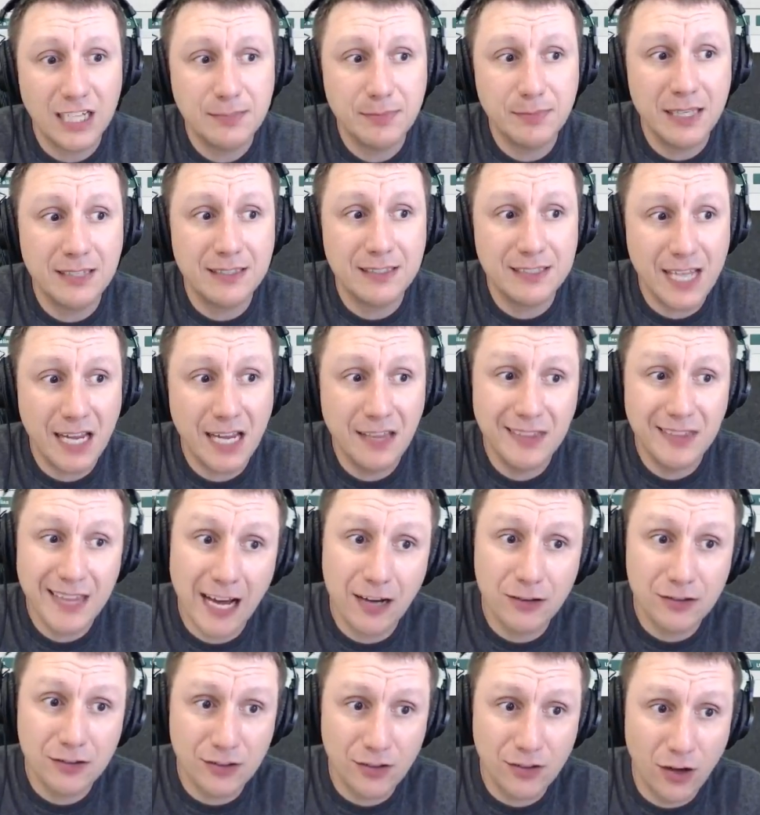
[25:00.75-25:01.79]
I spent
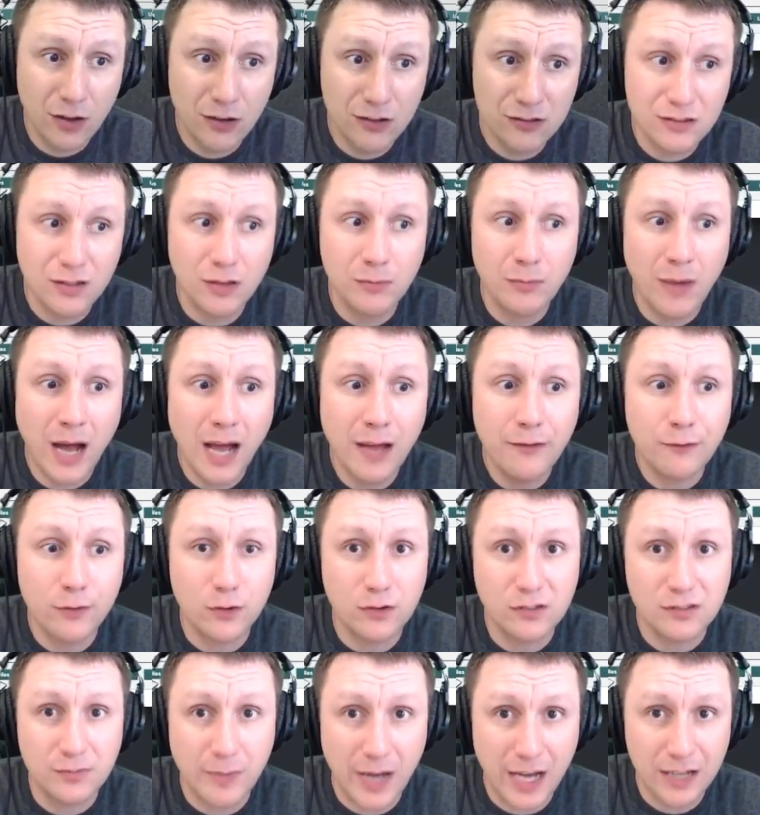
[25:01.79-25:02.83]
$10,000 on my
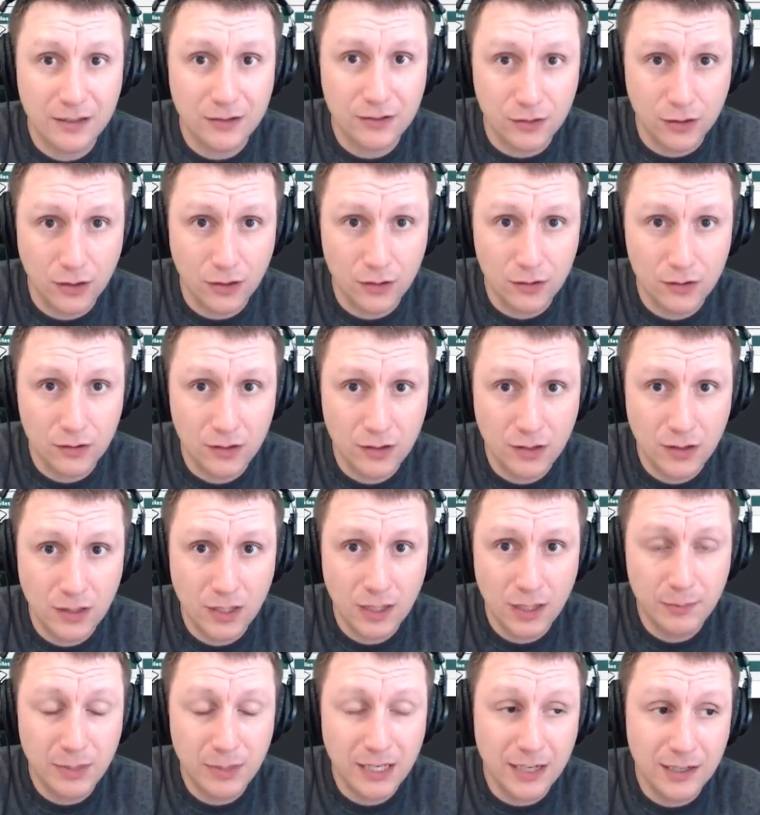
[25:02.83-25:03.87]
first masternode
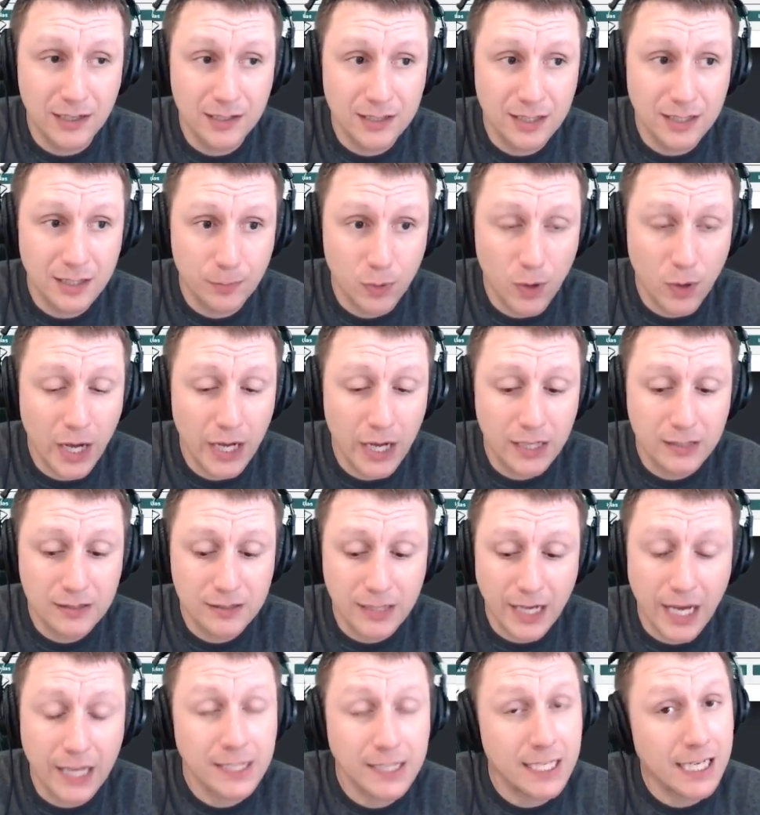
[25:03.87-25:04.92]
because the
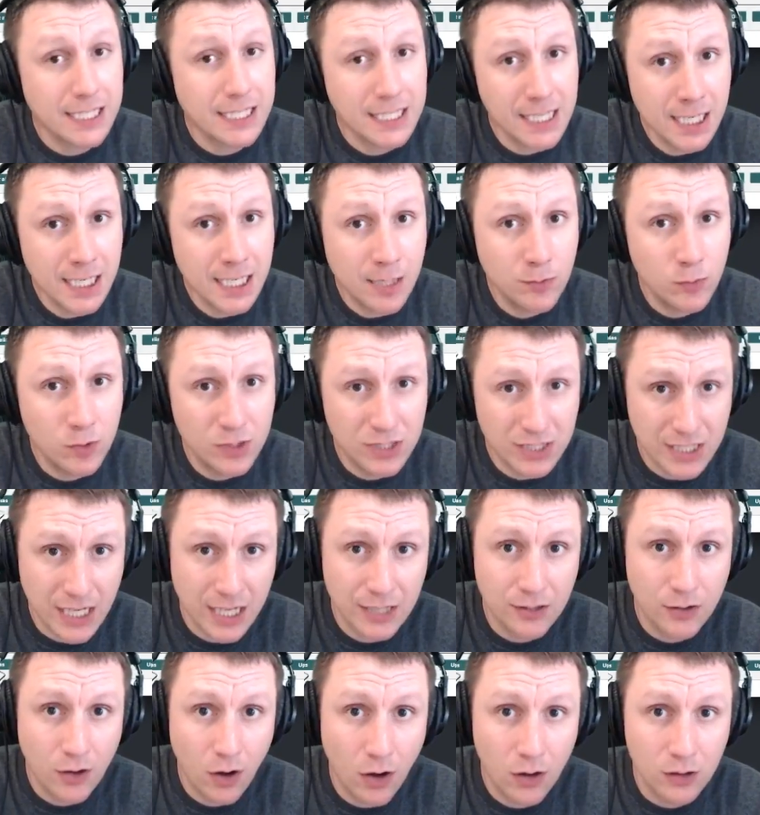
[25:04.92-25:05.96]
price at that time was
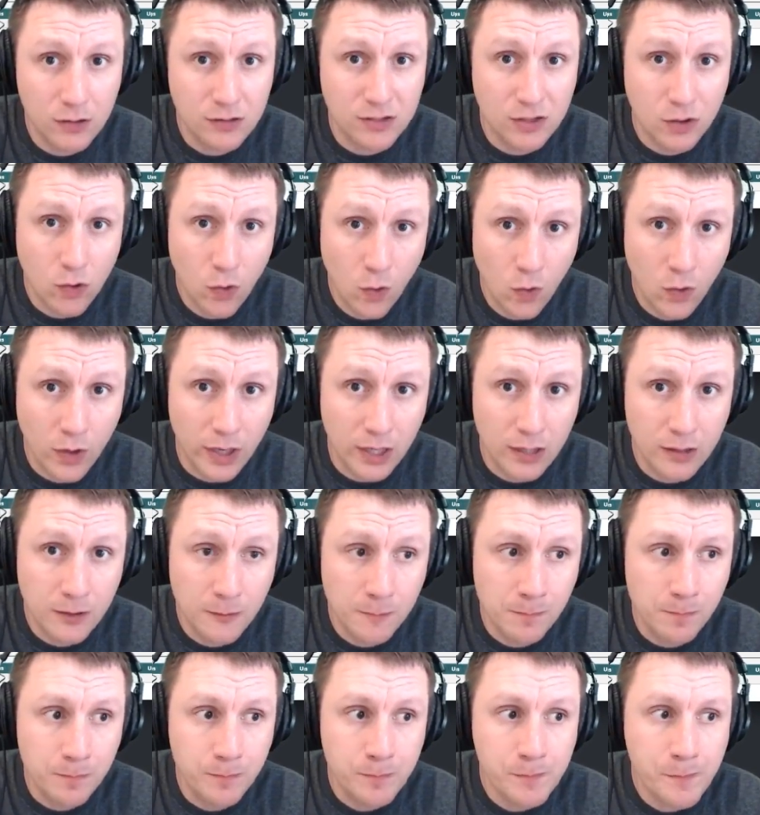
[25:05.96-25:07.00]
$10 a coin.
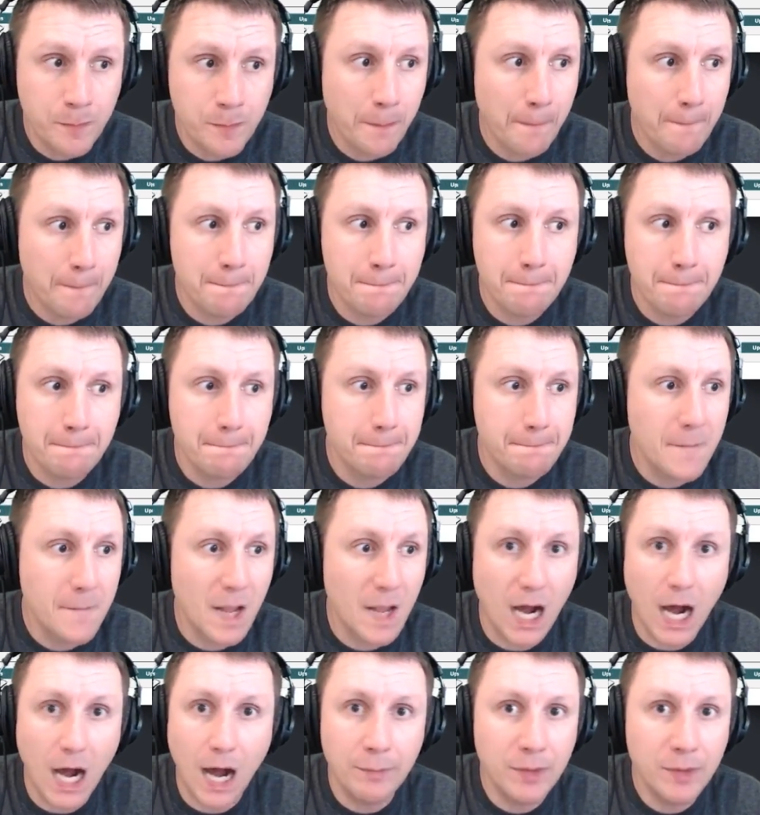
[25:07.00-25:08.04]

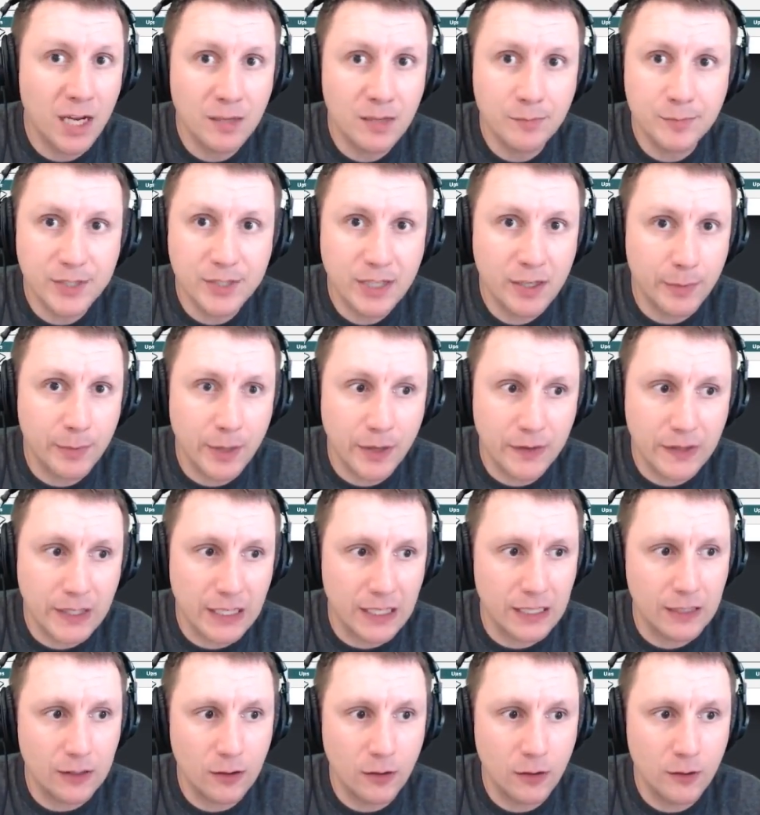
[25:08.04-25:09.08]
I'm not upset about
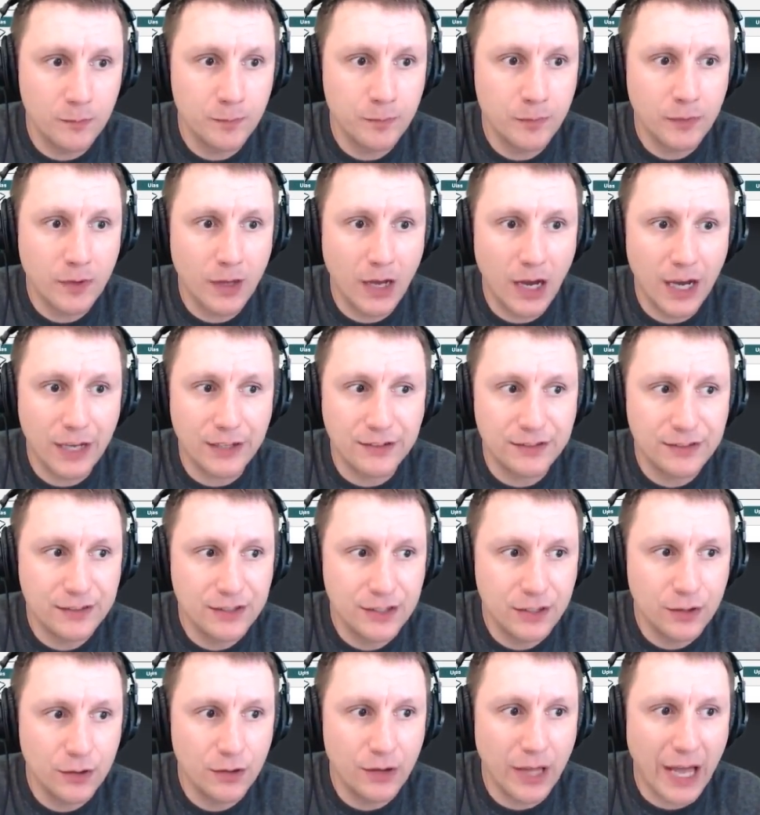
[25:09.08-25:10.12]
that at all. I
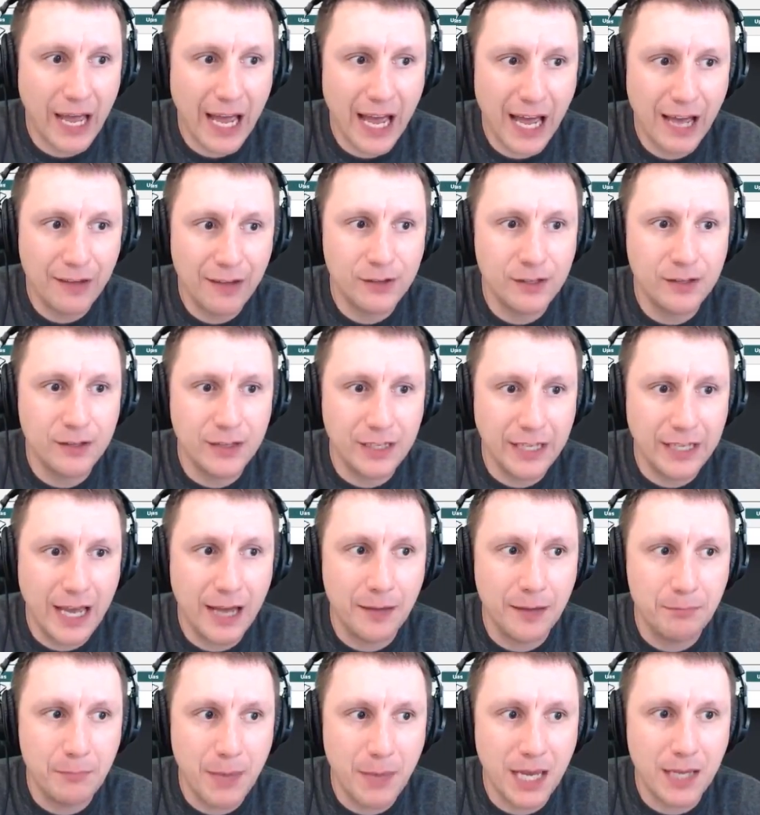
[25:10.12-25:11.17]
still haven't
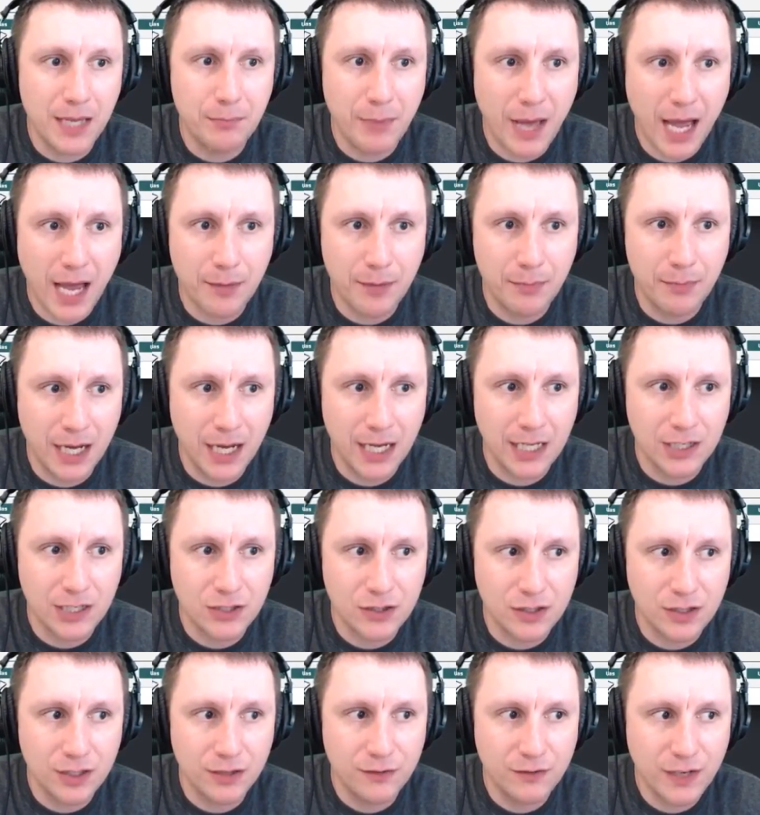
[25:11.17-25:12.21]
yet made back my
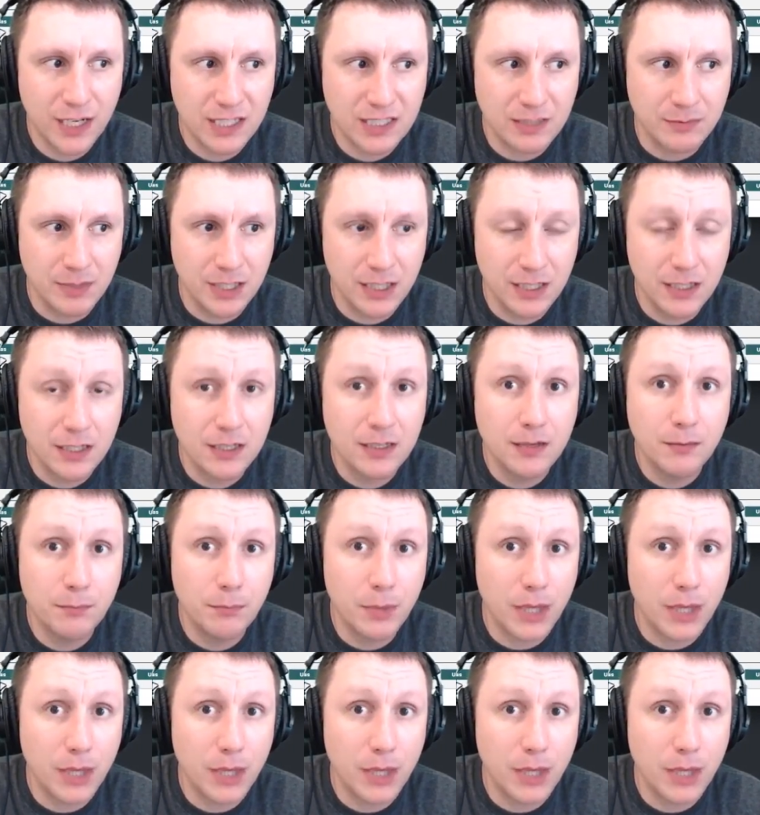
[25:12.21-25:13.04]
initial investment,